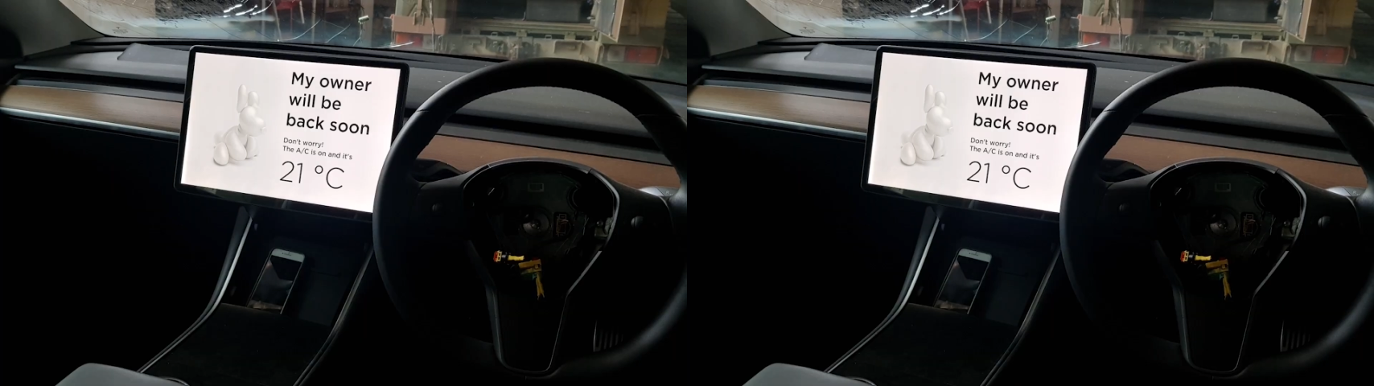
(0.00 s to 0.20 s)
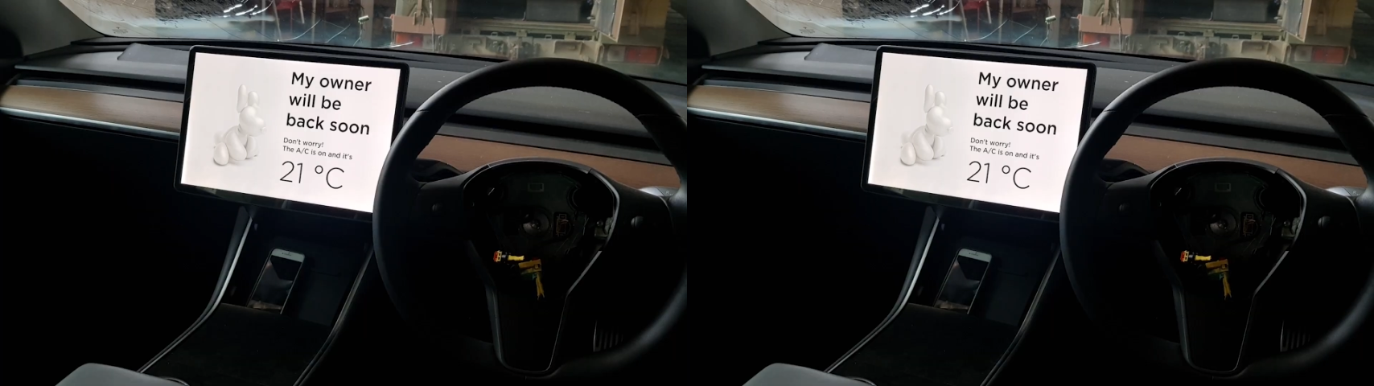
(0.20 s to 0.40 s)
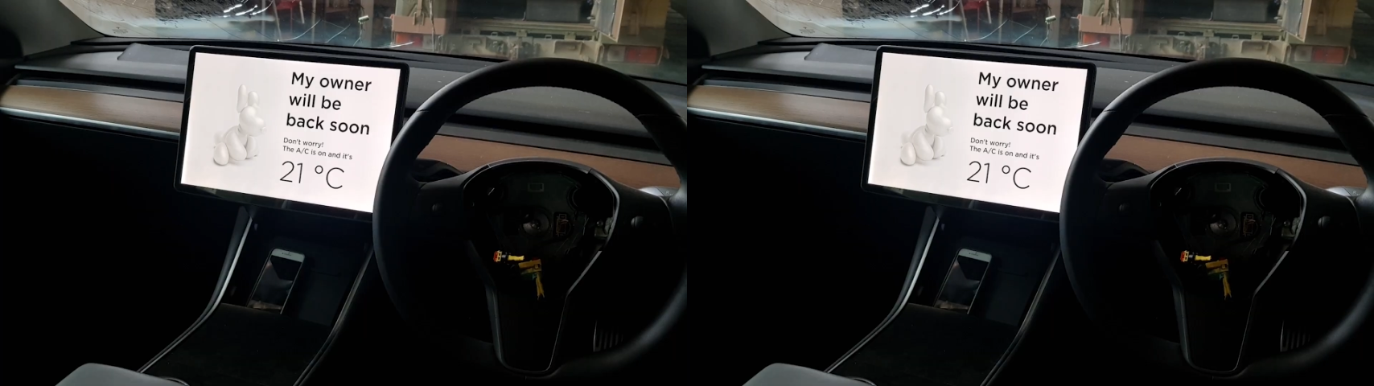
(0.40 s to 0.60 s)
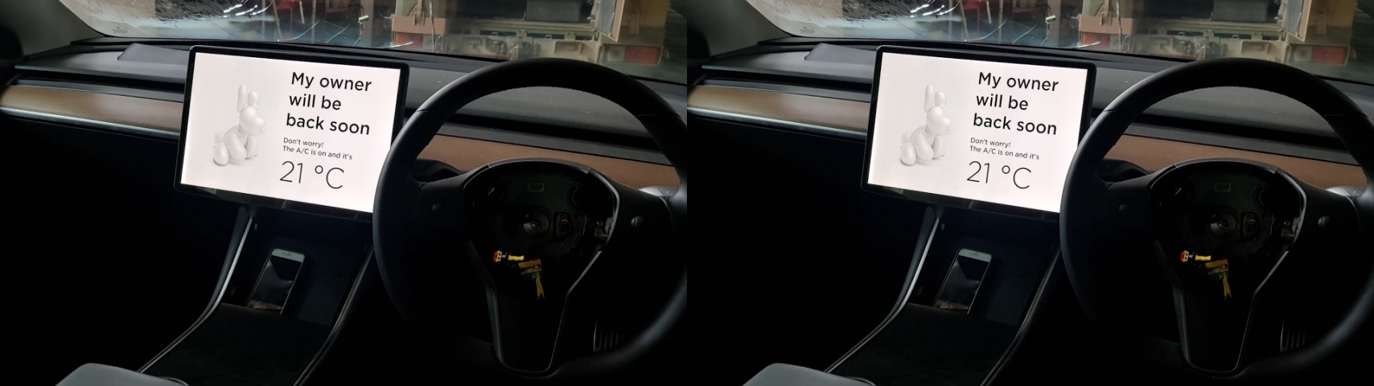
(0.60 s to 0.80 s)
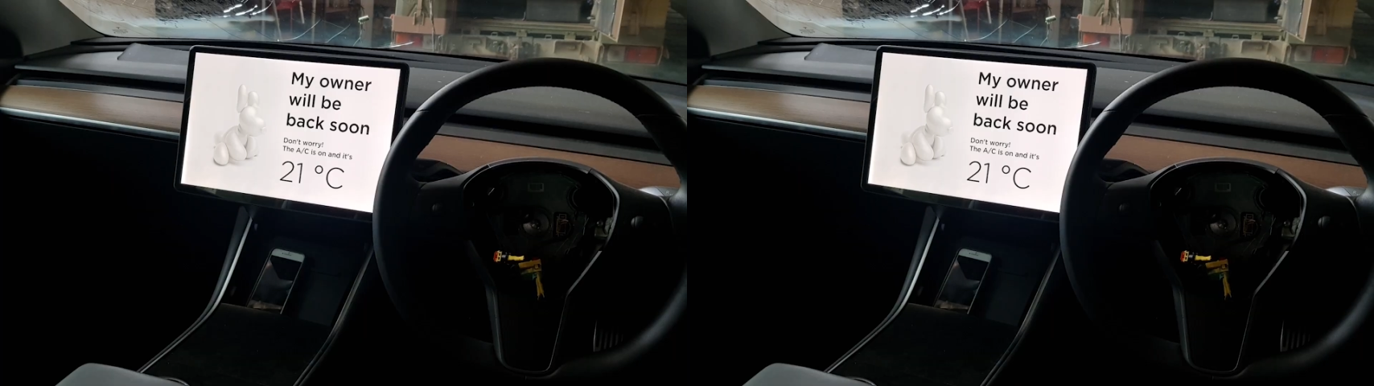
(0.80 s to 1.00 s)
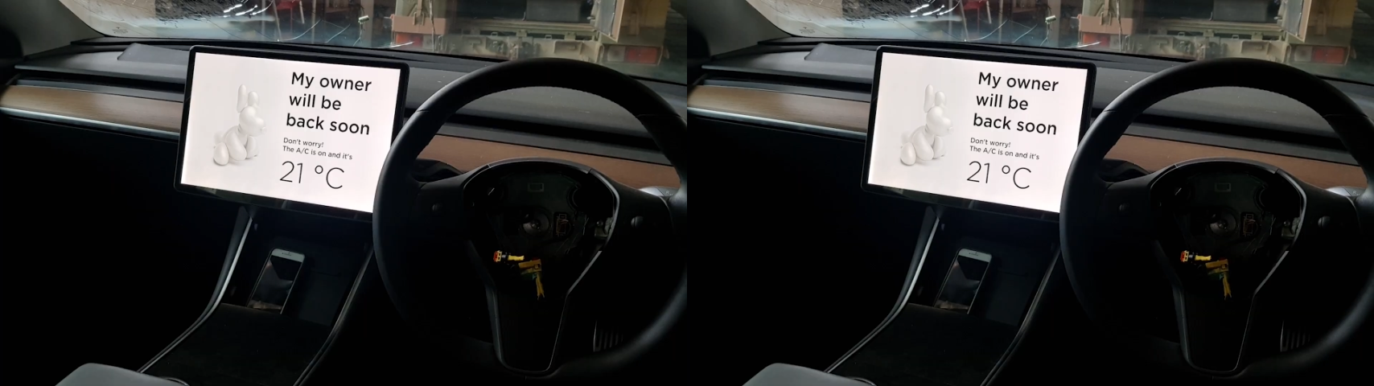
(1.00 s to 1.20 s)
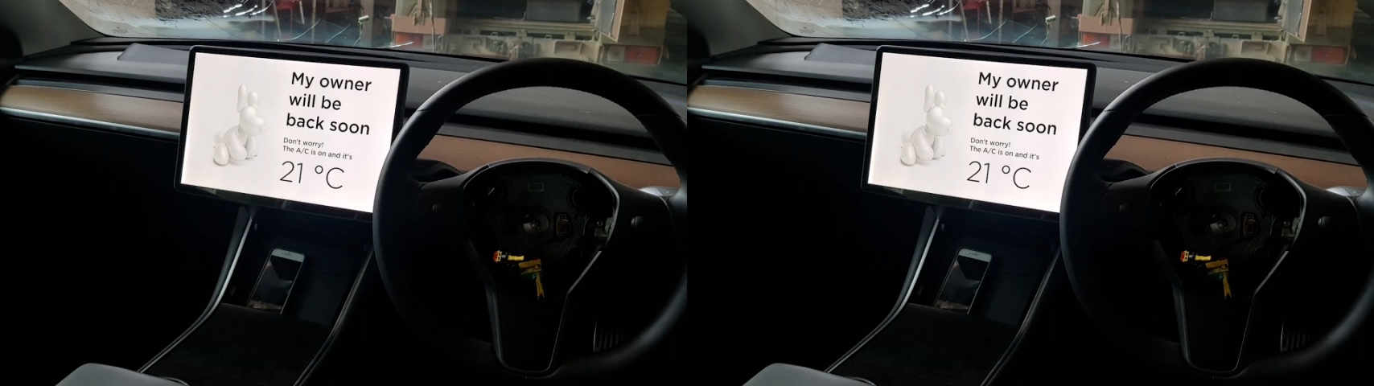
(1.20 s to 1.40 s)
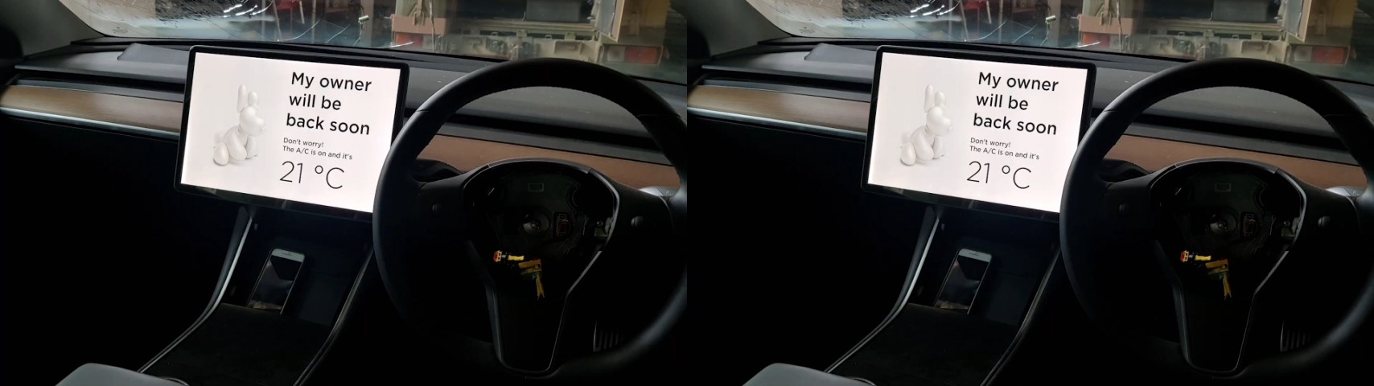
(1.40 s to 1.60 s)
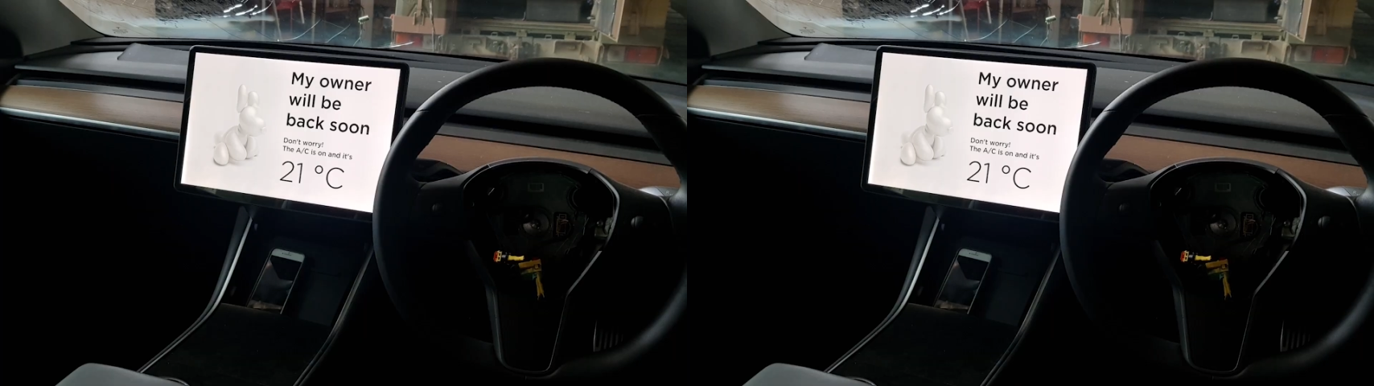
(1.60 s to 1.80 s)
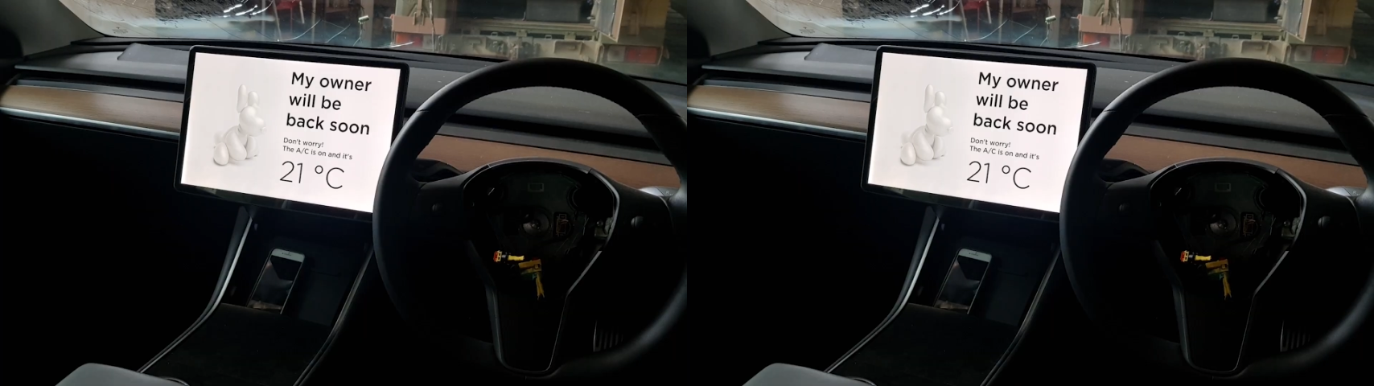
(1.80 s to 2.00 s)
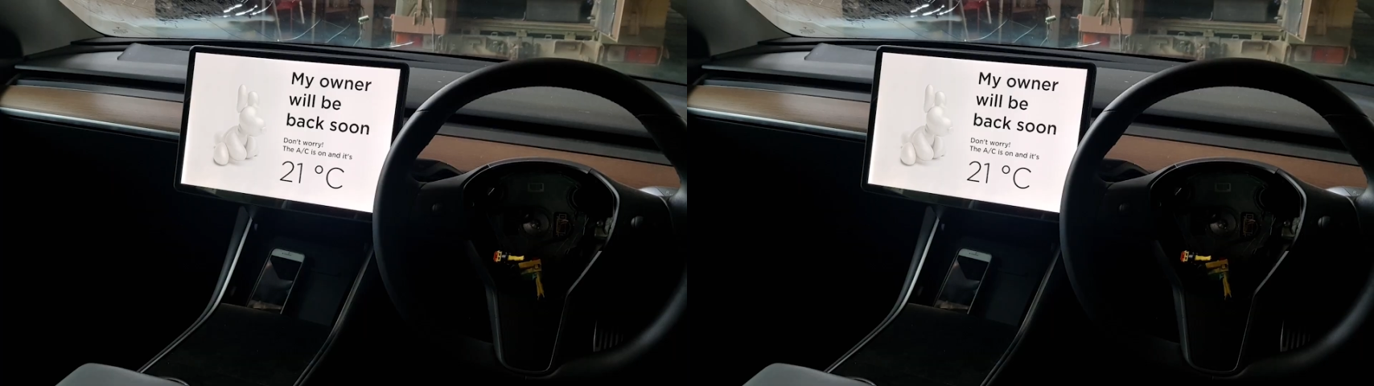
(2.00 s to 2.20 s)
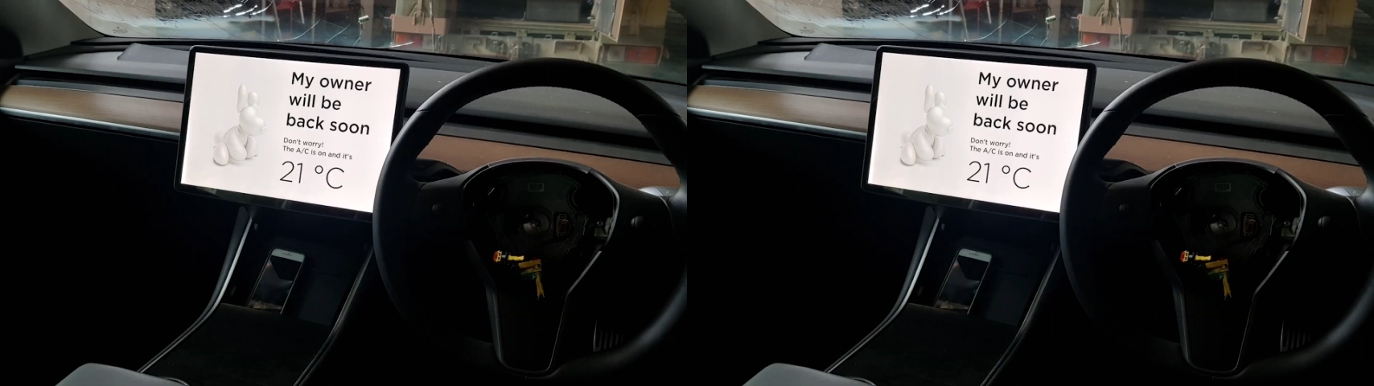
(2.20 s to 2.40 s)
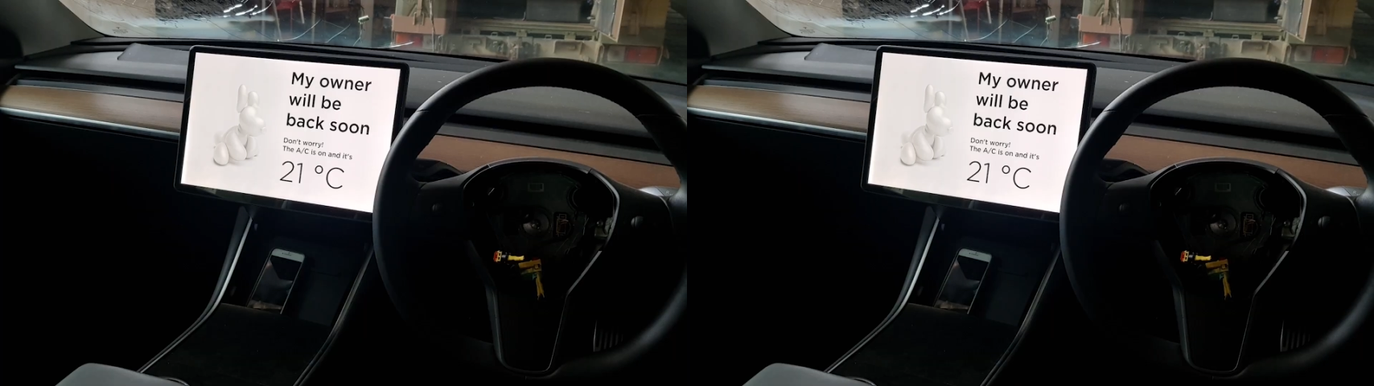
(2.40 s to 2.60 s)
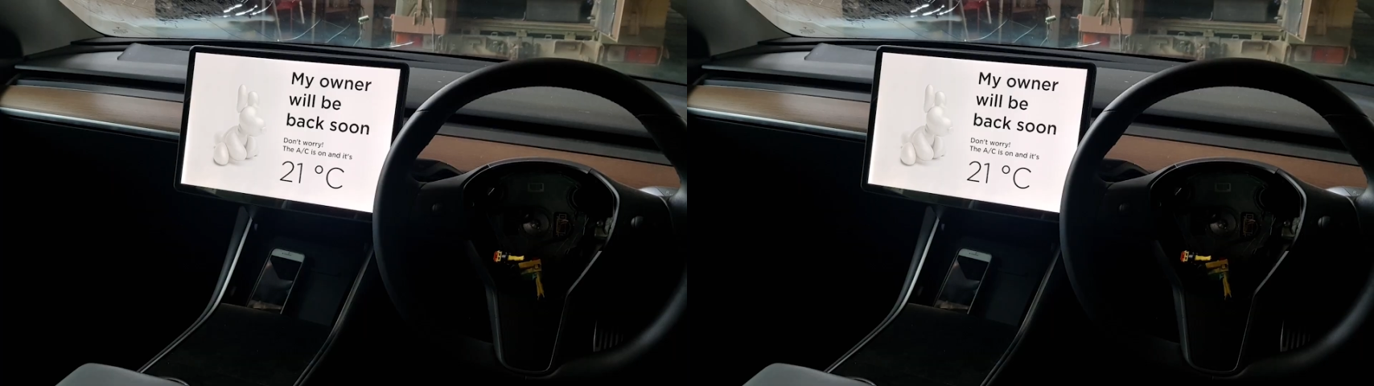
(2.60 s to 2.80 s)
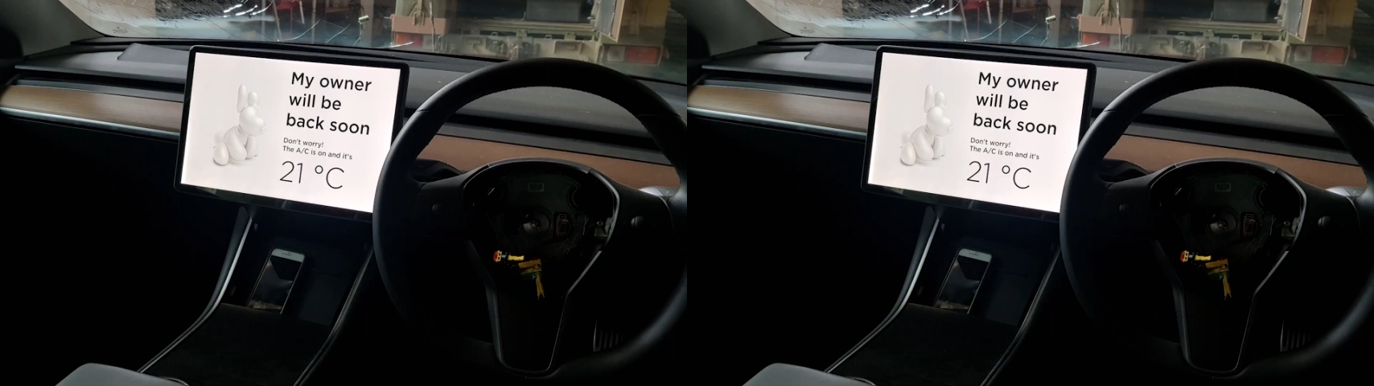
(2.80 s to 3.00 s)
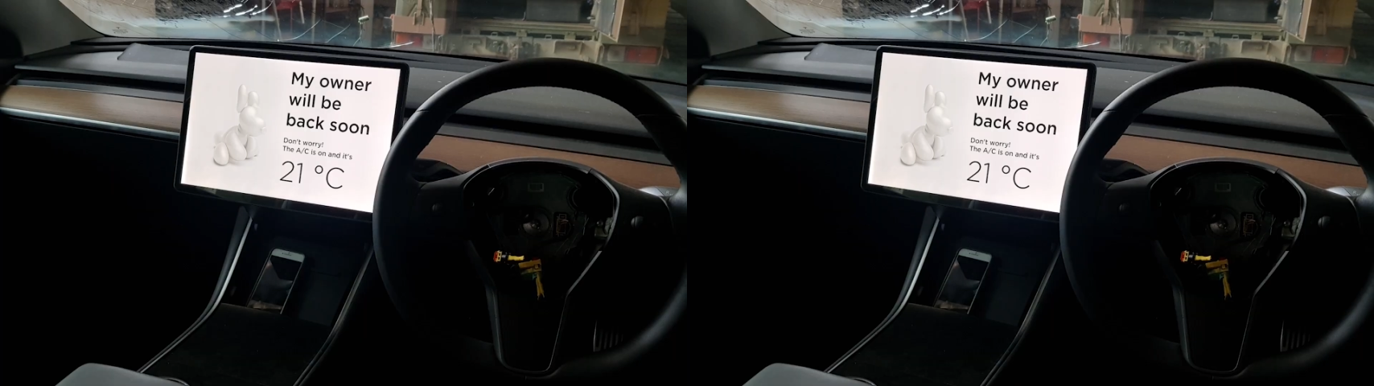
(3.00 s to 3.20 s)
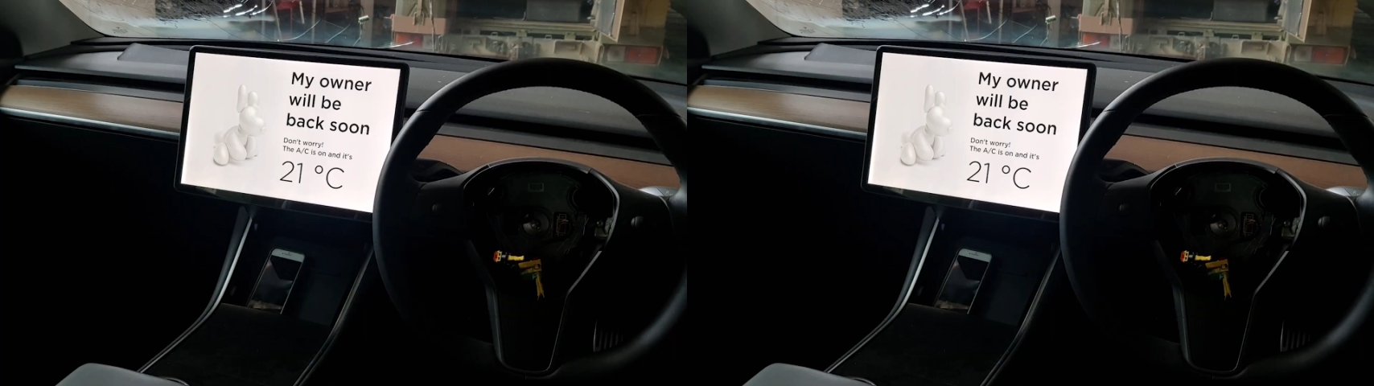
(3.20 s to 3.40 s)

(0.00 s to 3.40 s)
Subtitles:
No face is visible, so there are no lips to read.